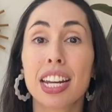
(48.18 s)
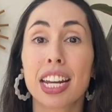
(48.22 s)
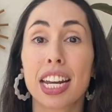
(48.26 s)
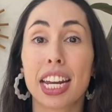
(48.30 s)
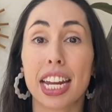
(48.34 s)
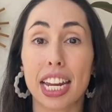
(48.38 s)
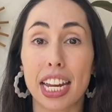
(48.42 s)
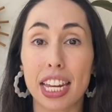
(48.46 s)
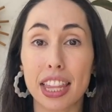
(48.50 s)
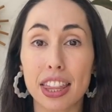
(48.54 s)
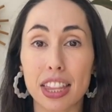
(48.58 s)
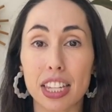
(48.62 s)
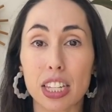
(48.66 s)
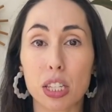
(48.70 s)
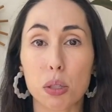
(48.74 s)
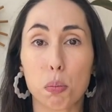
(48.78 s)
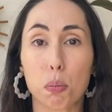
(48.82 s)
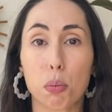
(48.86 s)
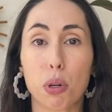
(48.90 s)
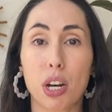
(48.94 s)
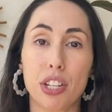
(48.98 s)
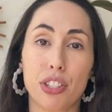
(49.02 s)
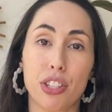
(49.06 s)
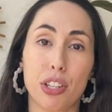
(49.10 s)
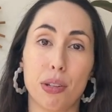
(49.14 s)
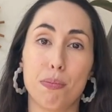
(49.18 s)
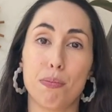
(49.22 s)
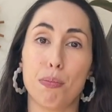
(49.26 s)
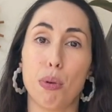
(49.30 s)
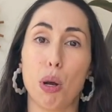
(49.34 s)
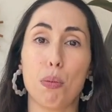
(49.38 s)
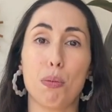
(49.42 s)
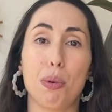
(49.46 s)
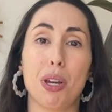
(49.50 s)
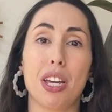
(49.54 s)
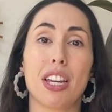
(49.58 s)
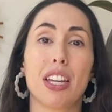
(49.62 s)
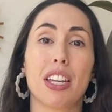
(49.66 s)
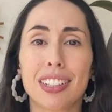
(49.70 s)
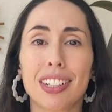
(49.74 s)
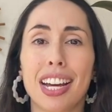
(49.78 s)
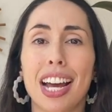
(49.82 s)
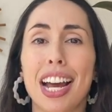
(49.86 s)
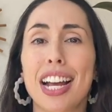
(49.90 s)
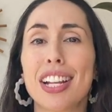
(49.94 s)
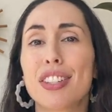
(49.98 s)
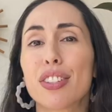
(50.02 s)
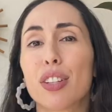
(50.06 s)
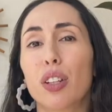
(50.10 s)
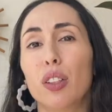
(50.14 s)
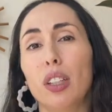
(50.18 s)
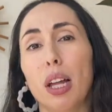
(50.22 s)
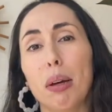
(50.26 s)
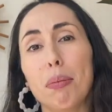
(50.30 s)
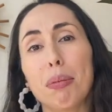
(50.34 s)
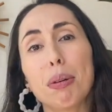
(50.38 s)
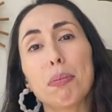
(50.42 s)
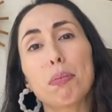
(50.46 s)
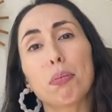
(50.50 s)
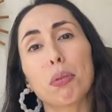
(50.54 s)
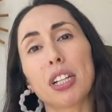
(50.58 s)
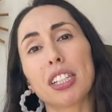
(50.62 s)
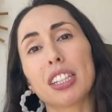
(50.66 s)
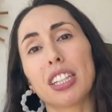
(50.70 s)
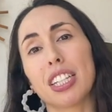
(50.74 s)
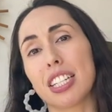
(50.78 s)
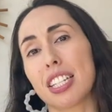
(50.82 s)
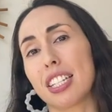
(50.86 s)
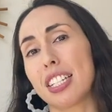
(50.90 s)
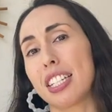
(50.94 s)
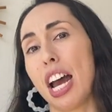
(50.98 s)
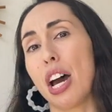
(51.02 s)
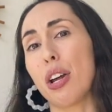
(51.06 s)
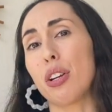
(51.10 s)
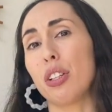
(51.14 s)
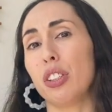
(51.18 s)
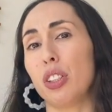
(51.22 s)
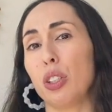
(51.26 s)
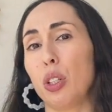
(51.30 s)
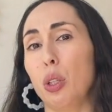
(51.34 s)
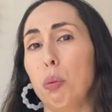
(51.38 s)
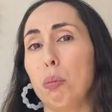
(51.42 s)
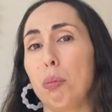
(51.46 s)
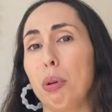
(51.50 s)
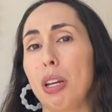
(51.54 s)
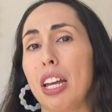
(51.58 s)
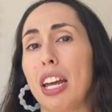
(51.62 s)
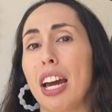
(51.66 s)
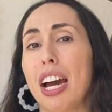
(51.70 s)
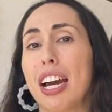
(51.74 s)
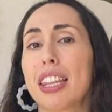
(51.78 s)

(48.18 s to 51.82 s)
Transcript: in this present moment. And so let me break this down a little bit.